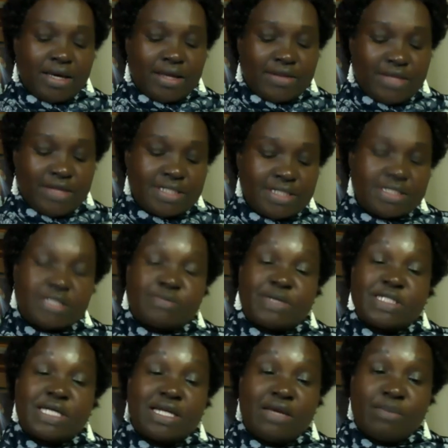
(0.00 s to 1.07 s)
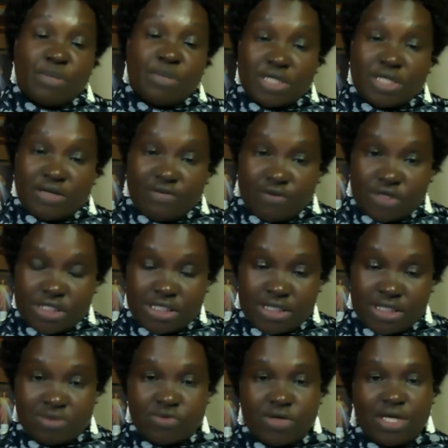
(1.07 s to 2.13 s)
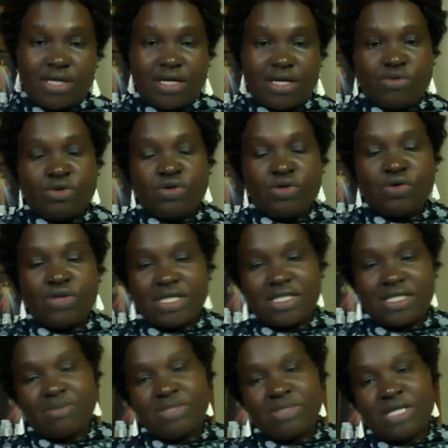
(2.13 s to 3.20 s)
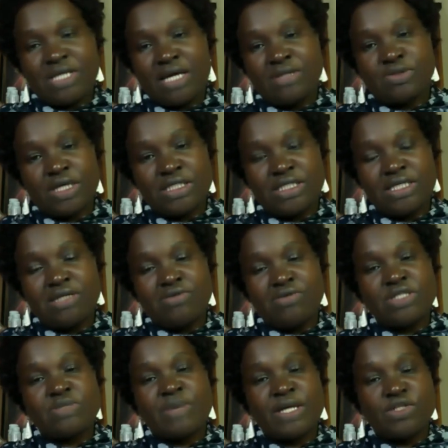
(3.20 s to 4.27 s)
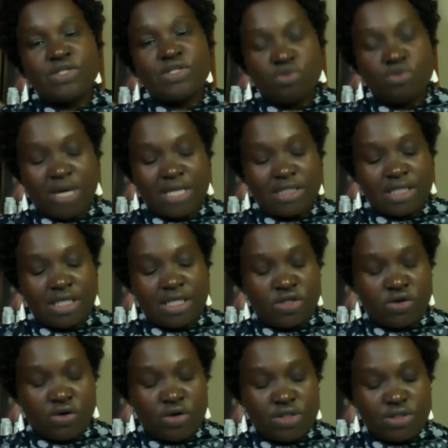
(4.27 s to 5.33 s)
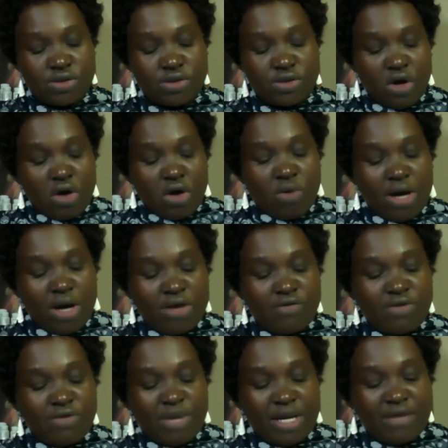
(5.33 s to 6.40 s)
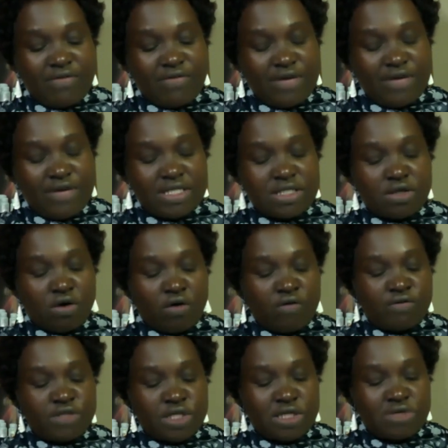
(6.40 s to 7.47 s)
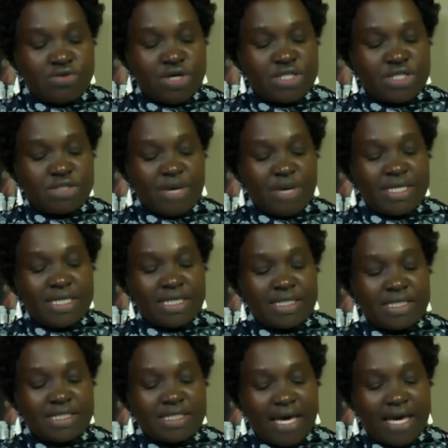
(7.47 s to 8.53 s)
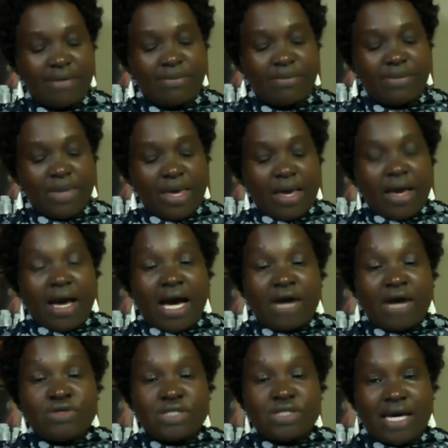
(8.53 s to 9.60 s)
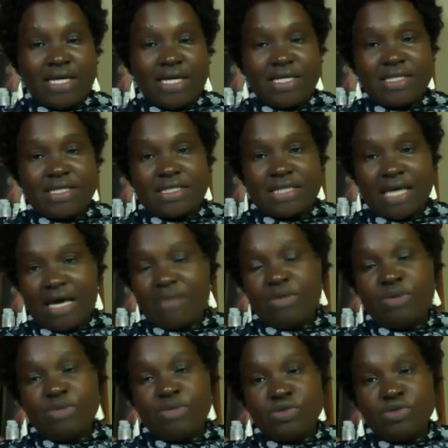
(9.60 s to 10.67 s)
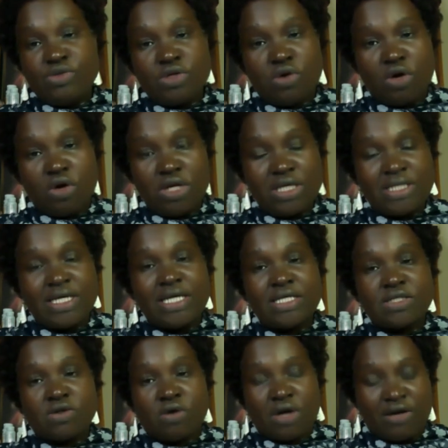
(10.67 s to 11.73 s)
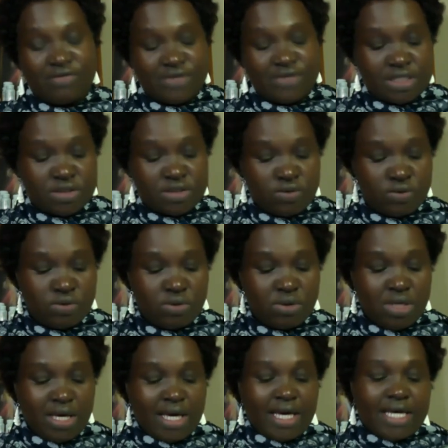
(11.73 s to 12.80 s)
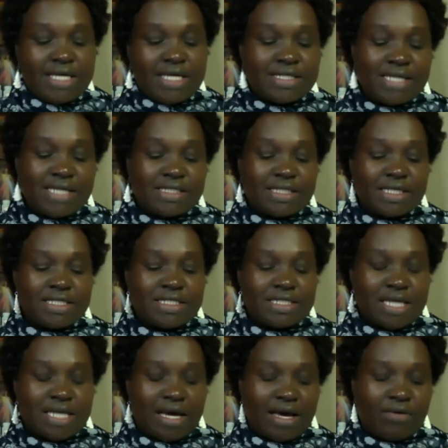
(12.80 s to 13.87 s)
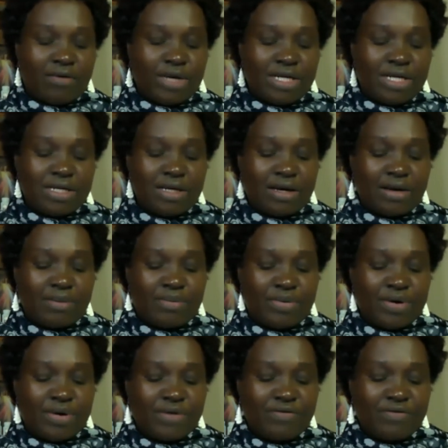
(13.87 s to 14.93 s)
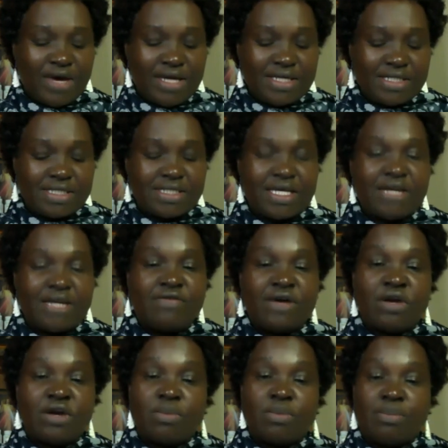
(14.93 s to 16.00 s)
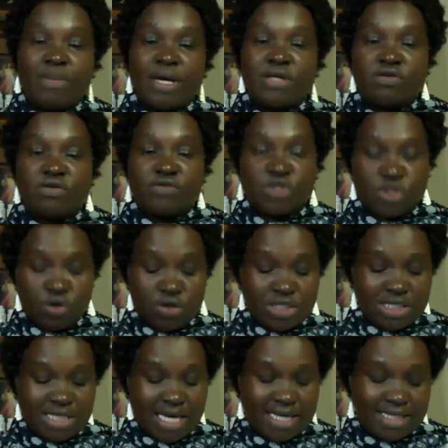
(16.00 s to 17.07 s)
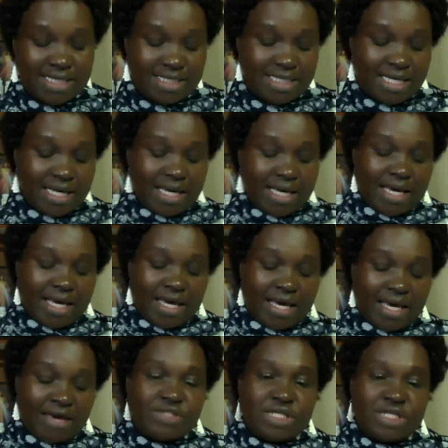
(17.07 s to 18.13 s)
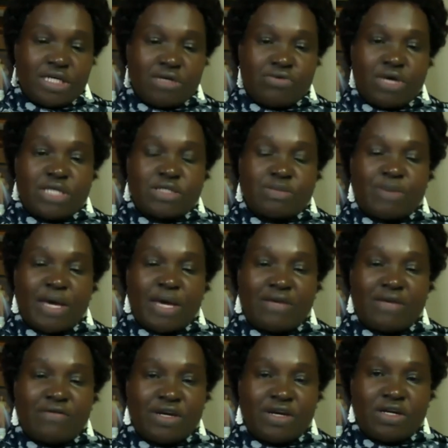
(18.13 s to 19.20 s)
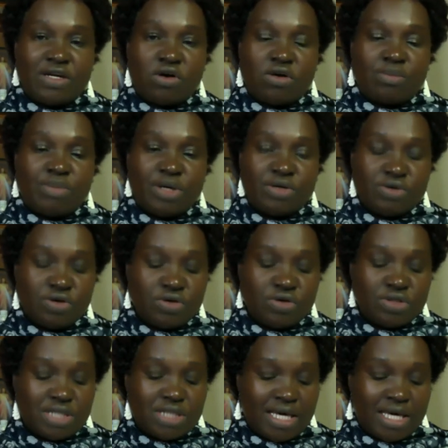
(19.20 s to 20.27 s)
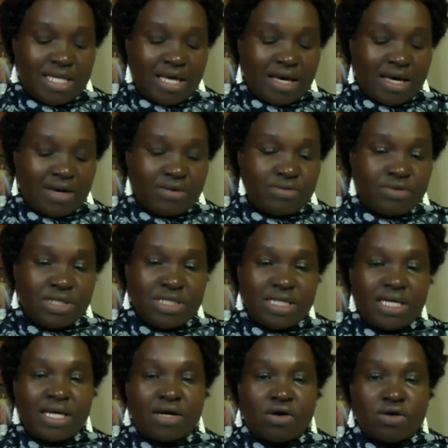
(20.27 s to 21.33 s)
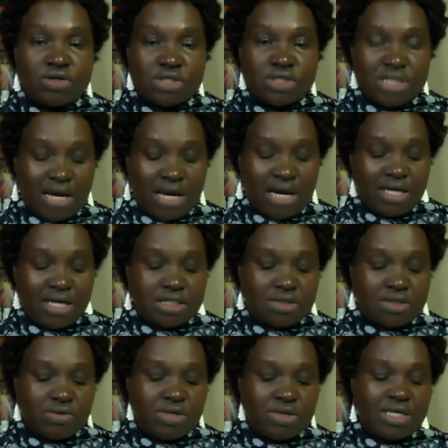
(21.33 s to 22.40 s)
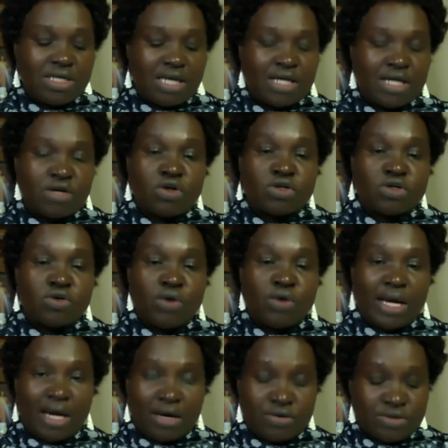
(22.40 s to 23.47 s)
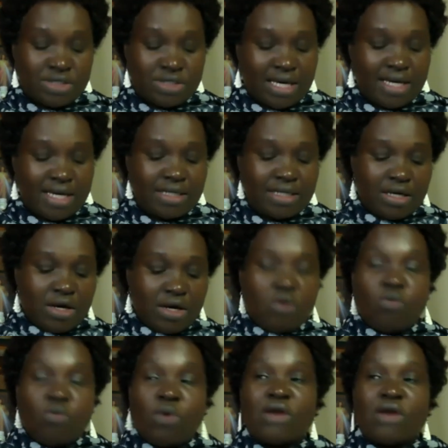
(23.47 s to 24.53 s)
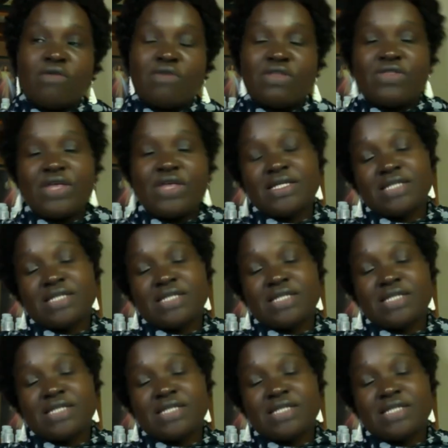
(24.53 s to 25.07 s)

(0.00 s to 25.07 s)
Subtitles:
this is especially important for children. And we know that sometimes our children spend too much indoors. One of the benefits of children spending time outside in the sun, maybe during holidays or after school, is that it will prevent the development of short sight. If children spend very long periods either reading or staring at screen and not going outside, one of the things